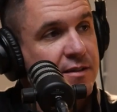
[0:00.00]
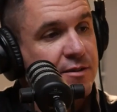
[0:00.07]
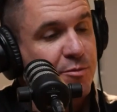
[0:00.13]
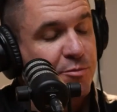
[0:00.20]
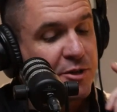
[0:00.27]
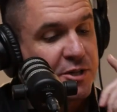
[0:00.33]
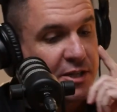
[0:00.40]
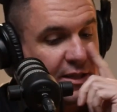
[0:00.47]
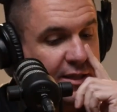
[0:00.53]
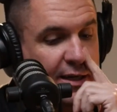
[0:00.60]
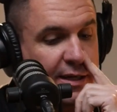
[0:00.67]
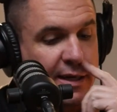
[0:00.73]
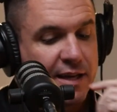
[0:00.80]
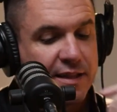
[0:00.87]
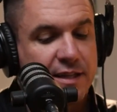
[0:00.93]
Appreciate
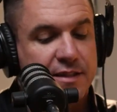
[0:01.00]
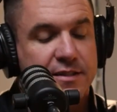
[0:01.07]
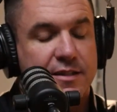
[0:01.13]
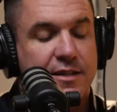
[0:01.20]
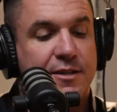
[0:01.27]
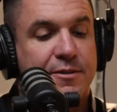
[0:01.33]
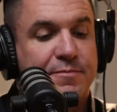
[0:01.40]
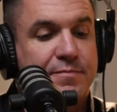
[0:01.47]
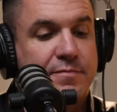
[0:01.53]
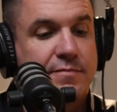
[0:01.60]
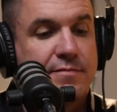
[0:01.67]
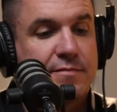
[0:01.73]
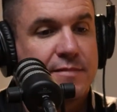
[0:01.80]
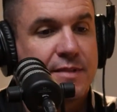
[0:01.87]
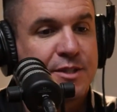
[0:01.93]
that. Yeah, that's
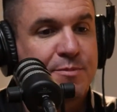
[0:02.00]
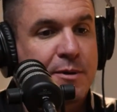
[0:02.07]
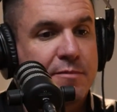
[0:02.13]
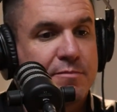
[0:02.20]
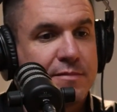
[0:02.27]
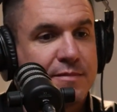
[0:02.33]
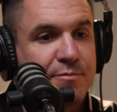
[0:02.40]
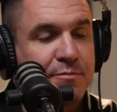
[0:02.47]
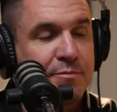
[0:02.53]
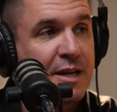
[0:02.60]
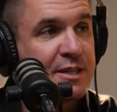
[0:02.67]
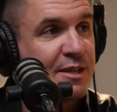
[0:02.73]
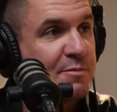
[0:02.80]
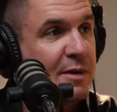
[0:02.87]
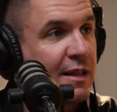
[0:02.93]
it's been
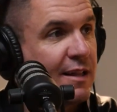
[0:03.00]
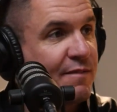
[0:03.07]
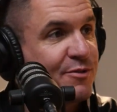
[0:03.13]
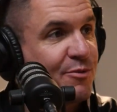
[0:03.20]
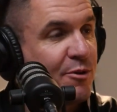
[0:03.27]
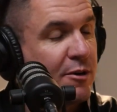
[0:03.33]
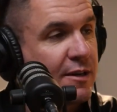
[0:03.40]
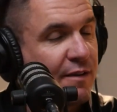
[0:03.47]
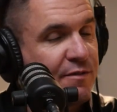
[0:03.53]
basically my life's work.